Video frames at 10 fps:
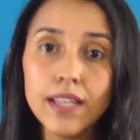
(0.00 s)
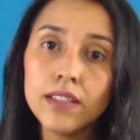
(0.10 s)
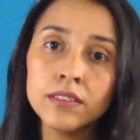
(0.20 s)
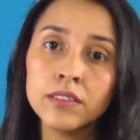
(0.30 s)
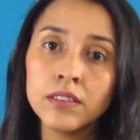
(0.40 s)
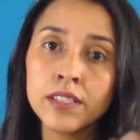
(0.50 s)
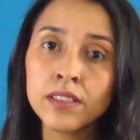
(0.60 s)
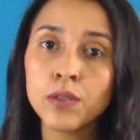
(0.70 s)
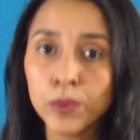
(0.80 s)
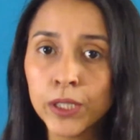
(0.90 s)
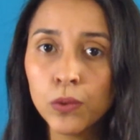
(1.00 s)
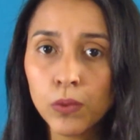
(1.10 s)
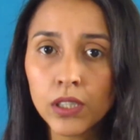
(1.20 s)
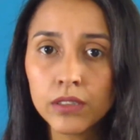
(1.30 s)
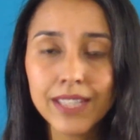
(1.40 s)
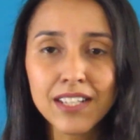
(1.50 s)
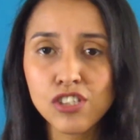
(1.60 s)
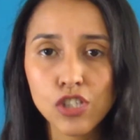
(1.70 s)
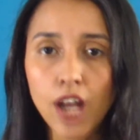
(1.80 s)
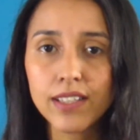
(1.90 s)
And in the real world,
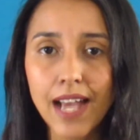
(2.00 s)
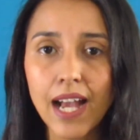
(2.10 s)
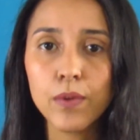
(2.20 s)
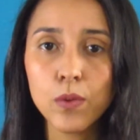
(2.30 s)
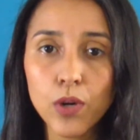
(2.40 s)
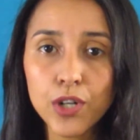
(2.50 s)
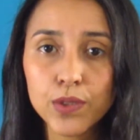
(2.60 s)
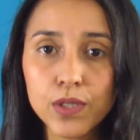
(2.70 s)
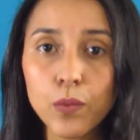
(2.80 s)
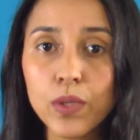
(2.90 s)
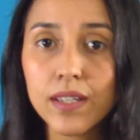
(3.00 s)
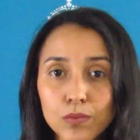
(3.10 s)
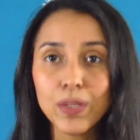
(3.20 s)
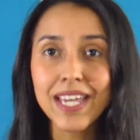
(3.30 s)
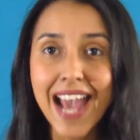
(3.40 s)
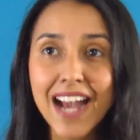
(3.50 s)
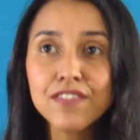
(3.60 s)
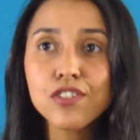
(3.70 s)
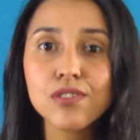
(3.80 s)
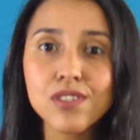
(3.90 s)
that's not how we work. We
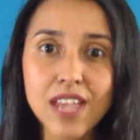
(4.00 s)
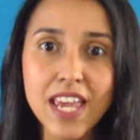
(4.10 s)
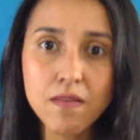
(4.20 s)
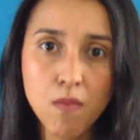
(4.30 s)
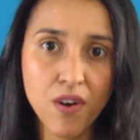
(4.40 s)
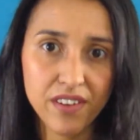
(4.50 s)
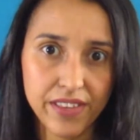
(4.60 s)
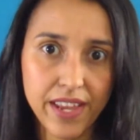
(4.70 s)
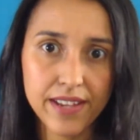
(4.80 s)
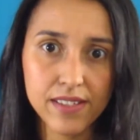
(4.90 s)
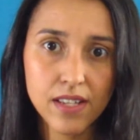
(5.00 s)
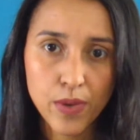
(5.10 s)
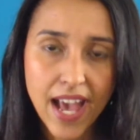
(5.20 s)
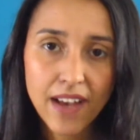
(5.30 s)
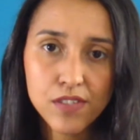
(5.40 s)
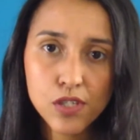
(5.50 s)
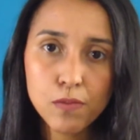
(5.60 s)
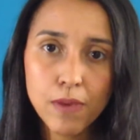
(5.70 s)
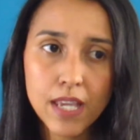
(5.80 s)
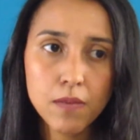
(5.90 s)
have to say more things. We have to
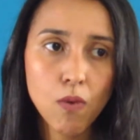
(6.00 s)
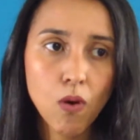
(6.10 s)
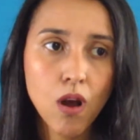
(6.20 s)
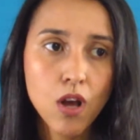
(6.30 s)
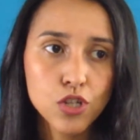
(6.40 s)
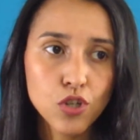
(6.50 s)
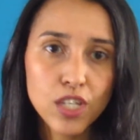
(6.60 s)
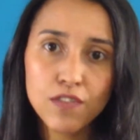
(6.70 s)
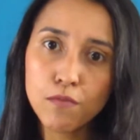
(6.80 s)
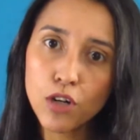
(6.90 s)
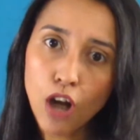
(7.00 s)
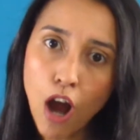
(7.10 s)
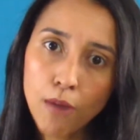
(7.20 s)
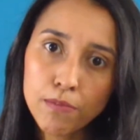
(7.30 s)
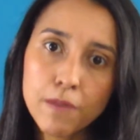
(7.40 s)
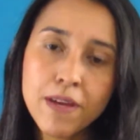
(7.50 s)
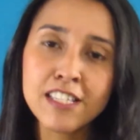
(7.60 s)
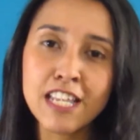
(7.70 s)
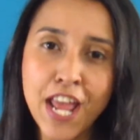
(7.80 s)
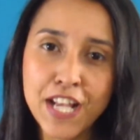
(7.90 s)
make more, to give more
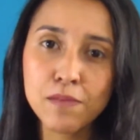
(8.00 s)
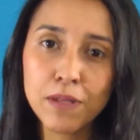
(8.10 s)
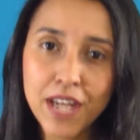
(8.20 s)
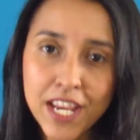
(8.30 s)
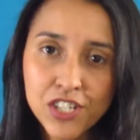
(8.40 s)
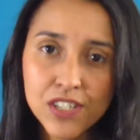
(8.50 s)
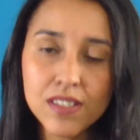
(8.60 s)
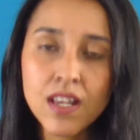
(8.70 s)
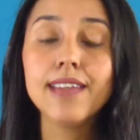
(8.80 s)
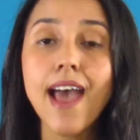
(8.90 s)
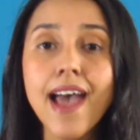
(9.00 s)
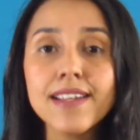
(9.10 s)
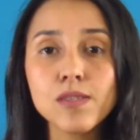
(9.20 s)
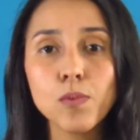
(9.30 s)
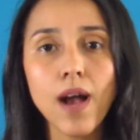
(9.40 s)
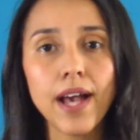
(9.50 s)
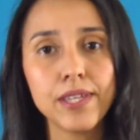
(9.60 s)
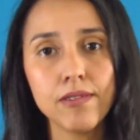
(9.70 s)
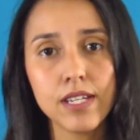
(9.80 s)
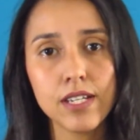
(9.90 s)
compliments and explanations. That's
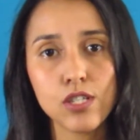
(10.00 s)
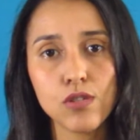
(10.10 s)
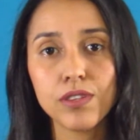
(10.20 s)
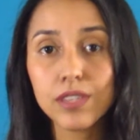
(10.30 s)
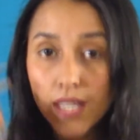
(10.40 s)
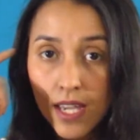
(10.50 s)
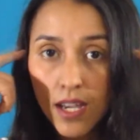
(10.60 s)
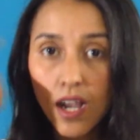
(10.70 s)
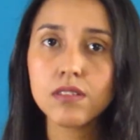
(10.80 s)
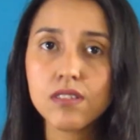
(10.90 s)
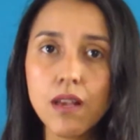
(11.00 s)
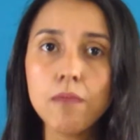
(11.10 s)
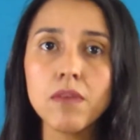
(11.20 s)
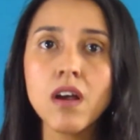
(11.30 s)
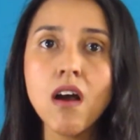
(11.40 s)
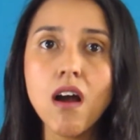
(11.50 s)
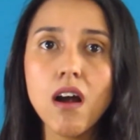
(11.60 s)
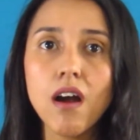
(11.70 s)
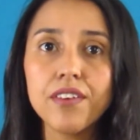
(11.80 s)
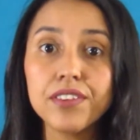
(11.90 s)
why you need to think of some
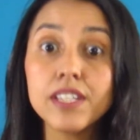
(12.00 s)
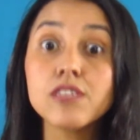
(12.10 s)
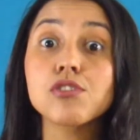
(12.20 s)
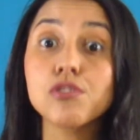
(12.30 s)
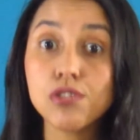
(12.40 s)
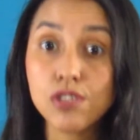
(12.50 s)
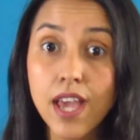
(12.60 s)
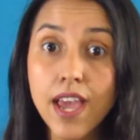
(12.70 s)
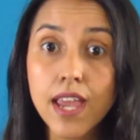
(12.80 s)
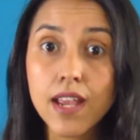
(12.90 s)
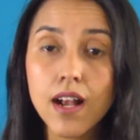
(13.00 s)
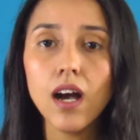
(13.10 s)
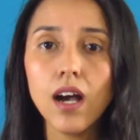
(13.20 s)
things to say